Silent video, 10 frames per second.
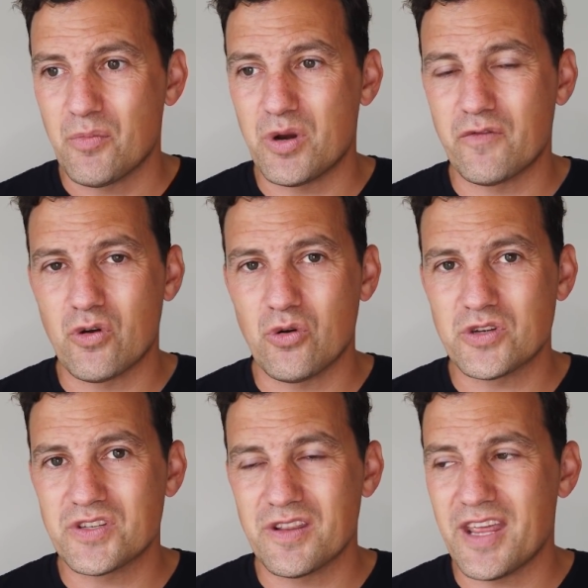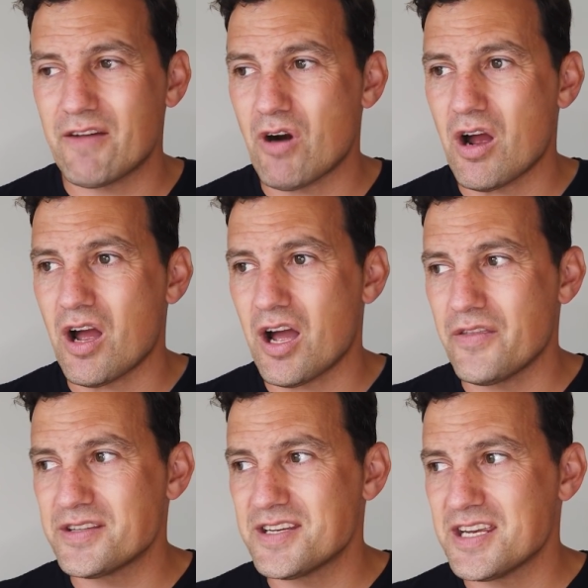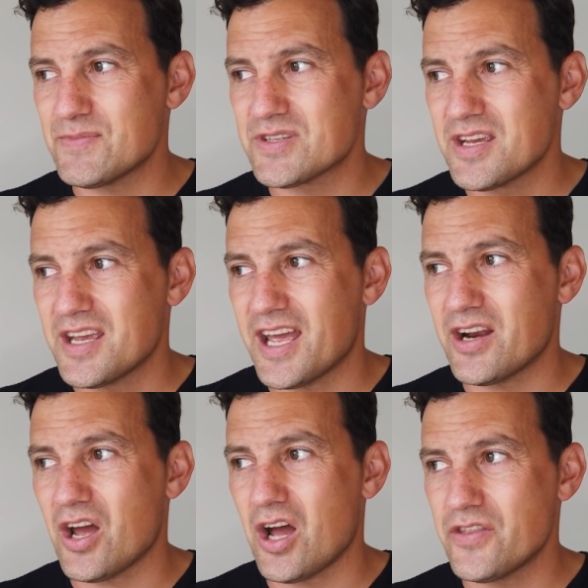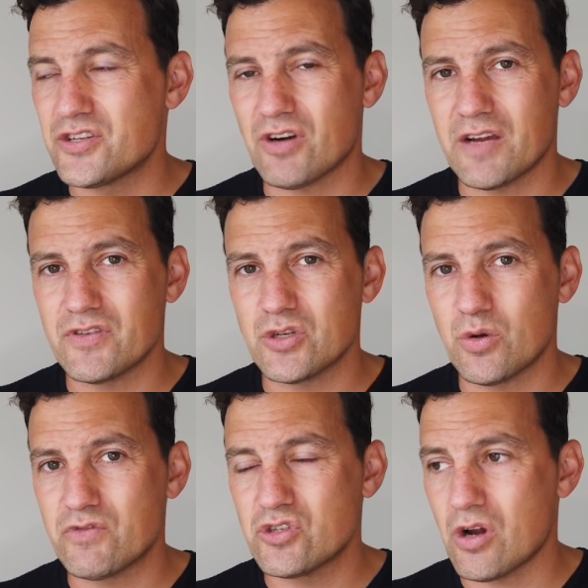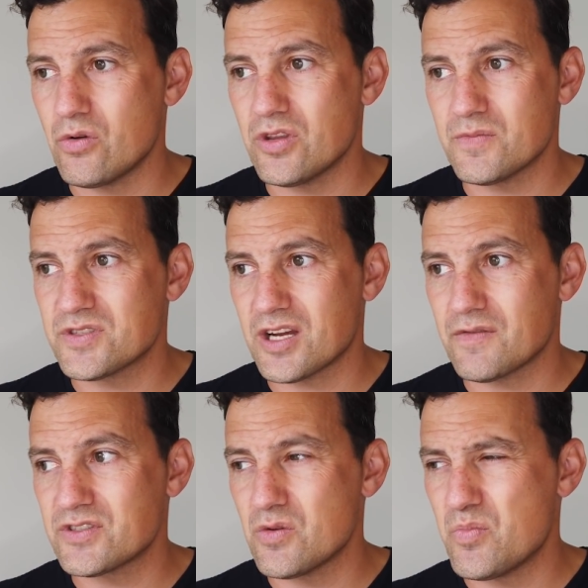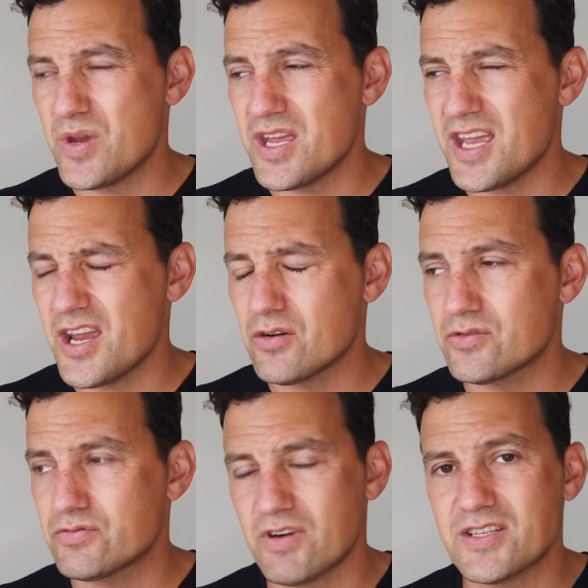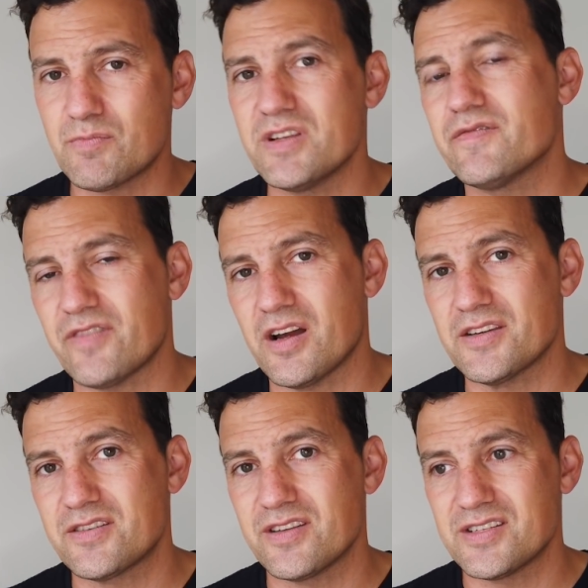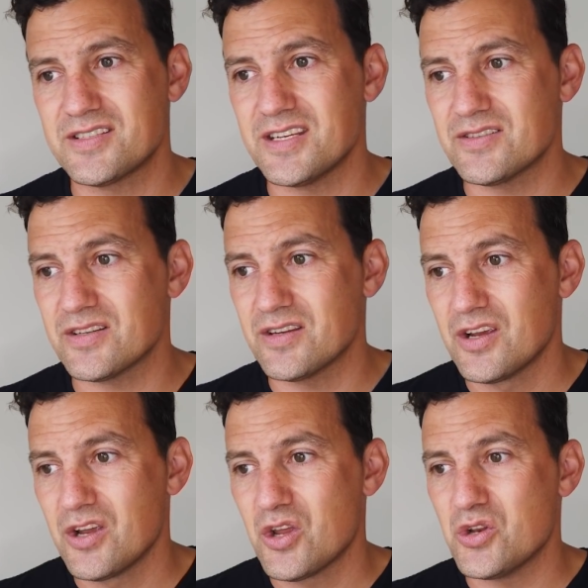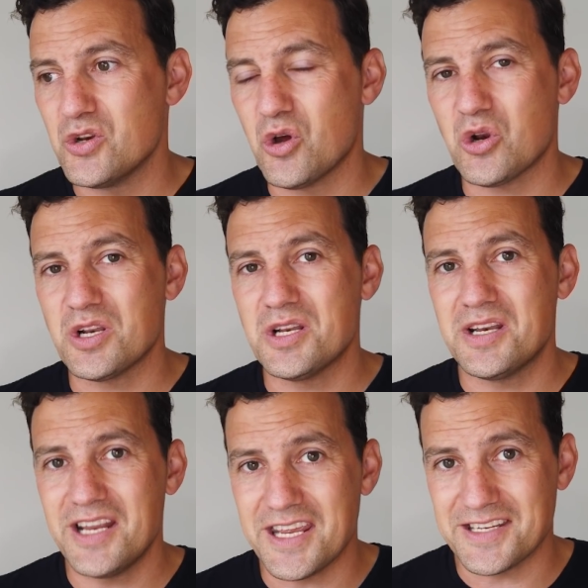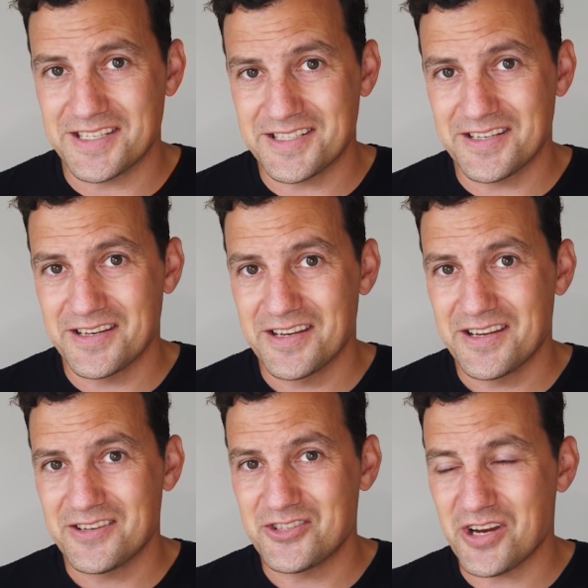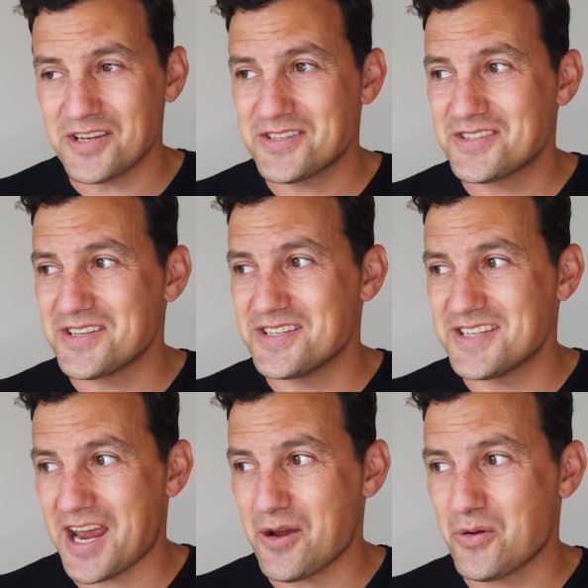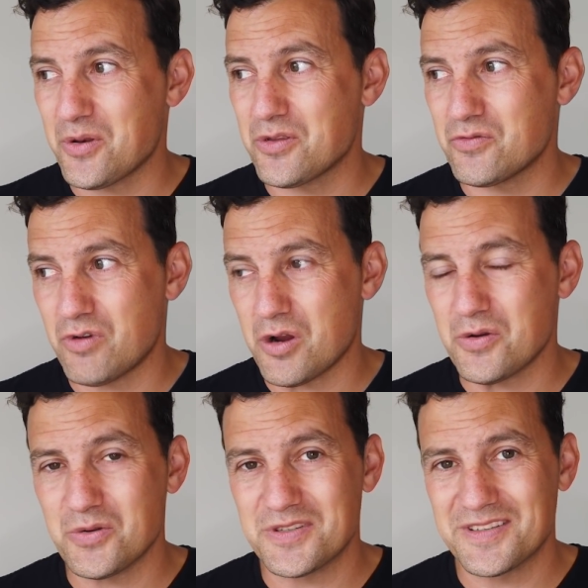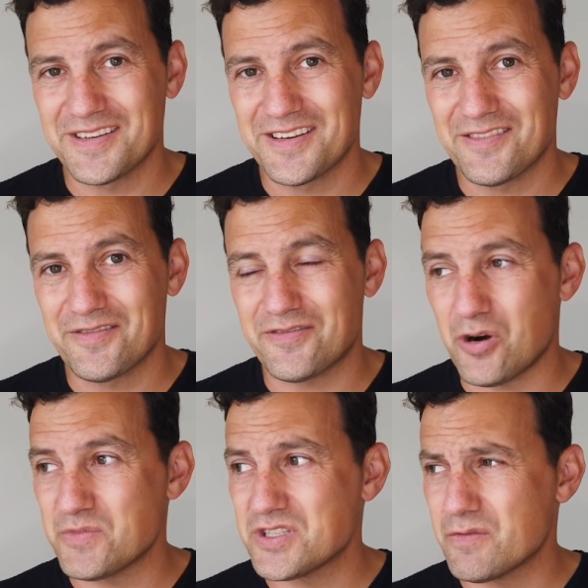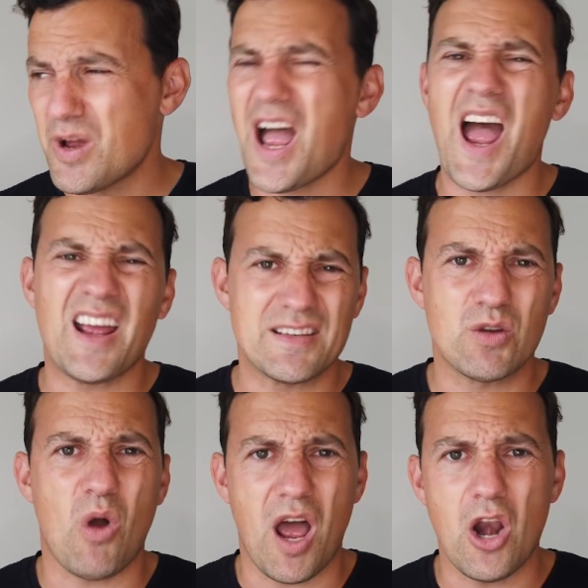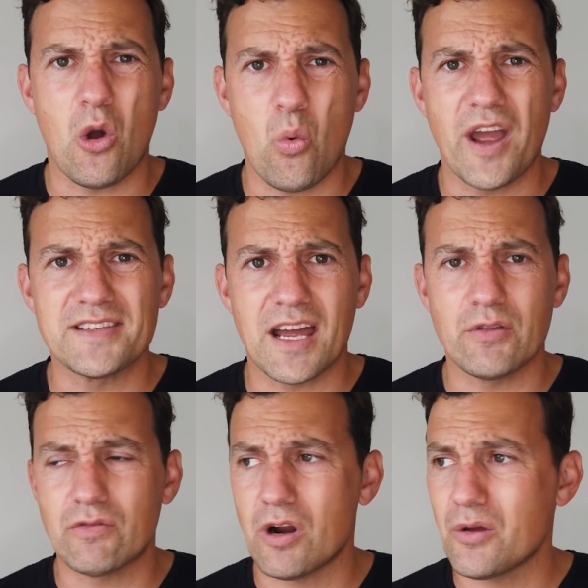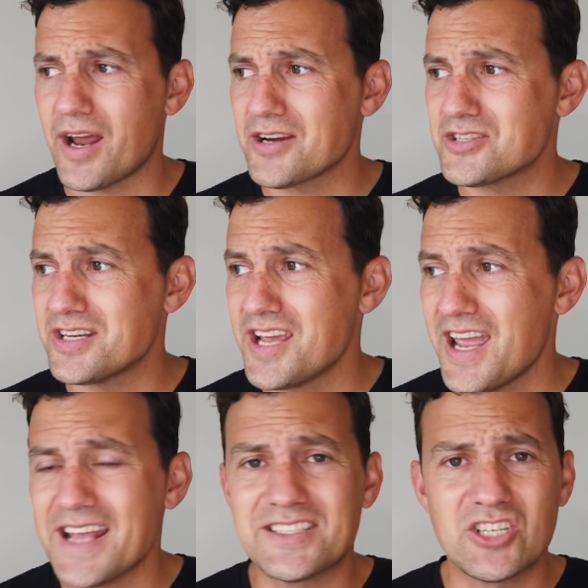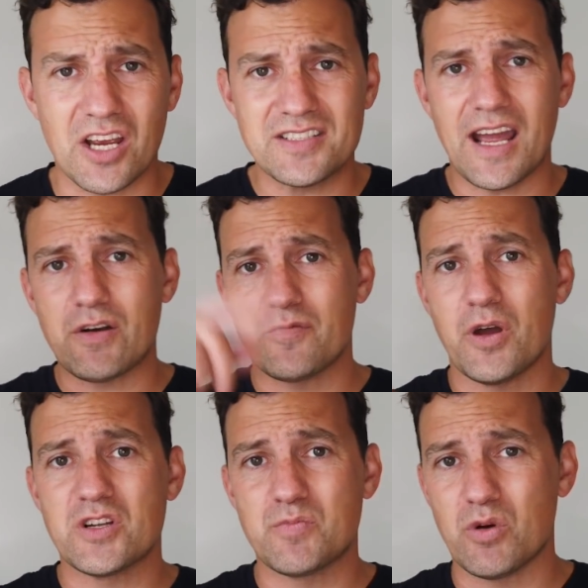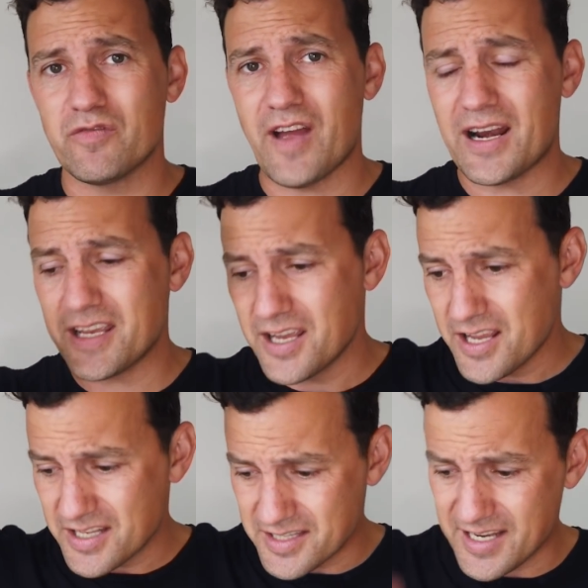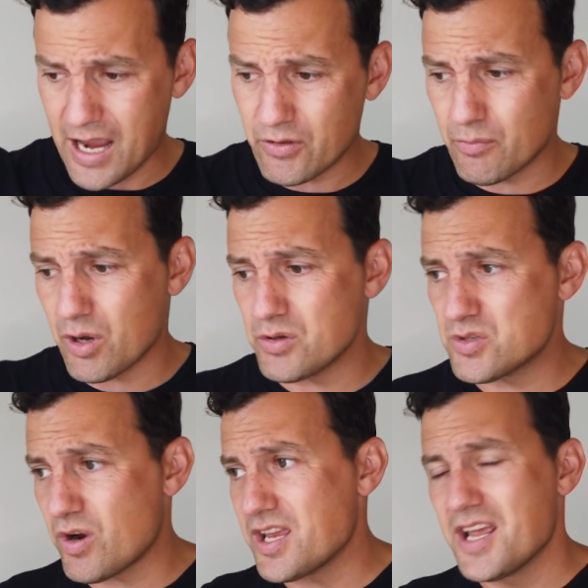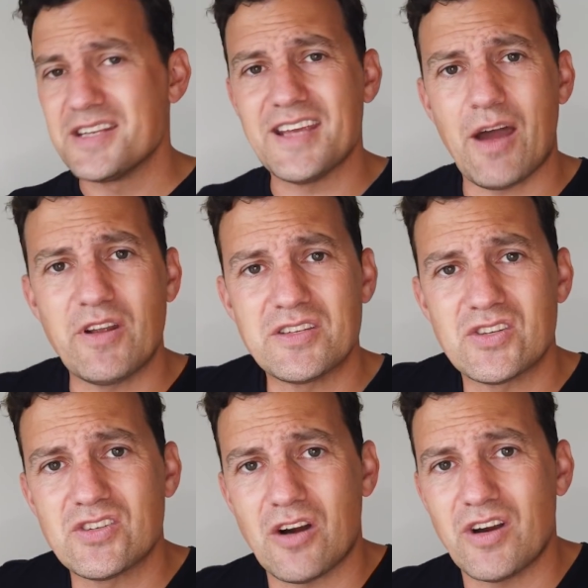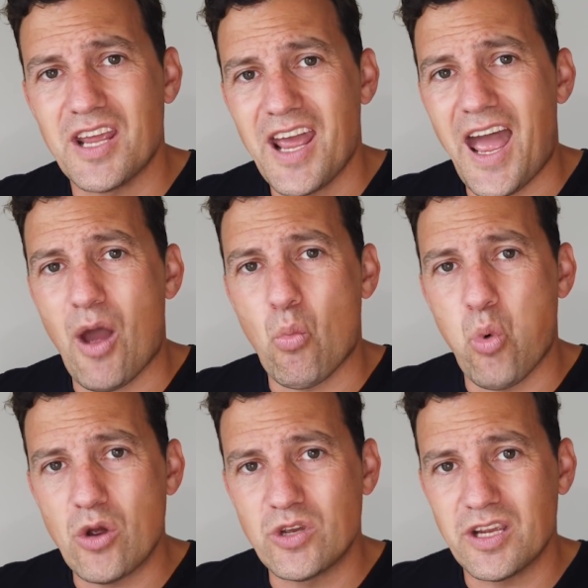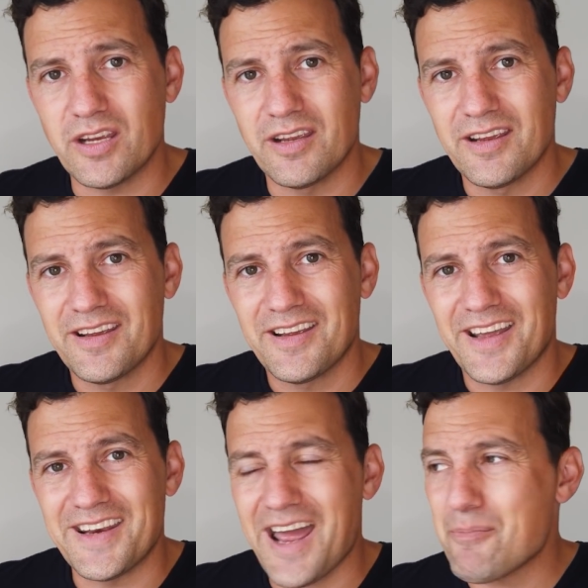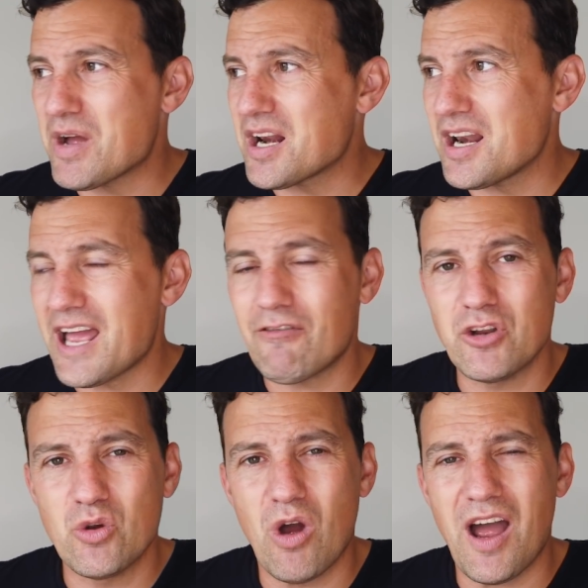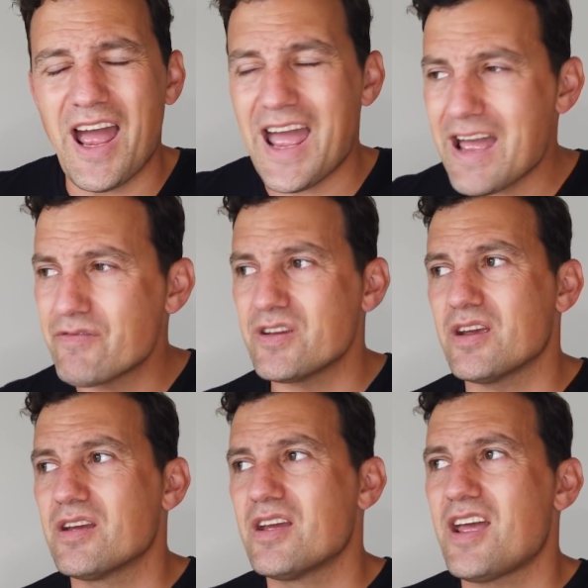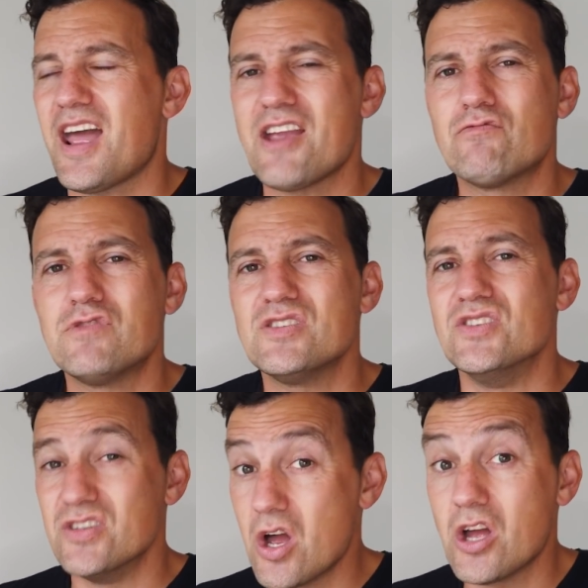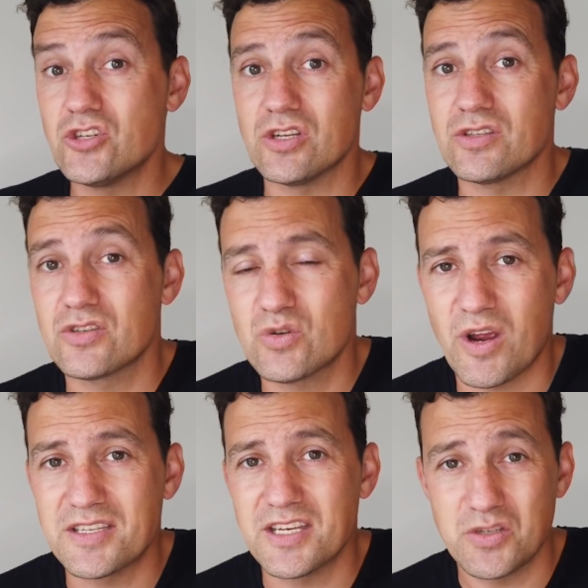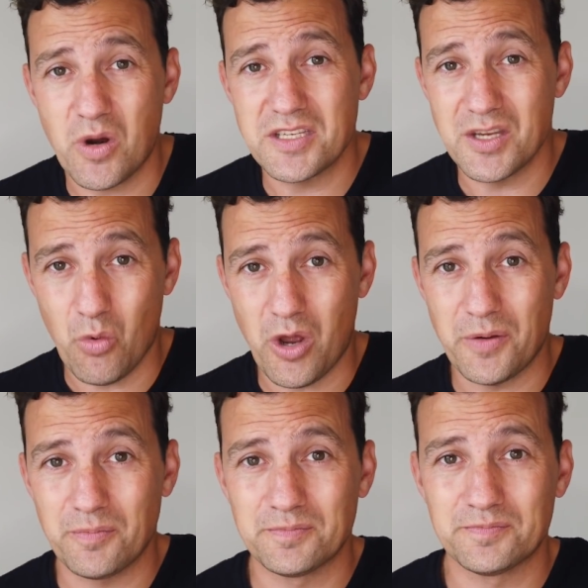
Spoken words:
But of course, there are other teams and other drivers who have shown themselves to be incredibly fast this season, not least just down the road from Silverstone. It's quite a long way down the road, actually. It's just out of Motorsport Valley, down the motorway, down into Surrey, at Woking and at McLaren, who are having a resurgent 2021.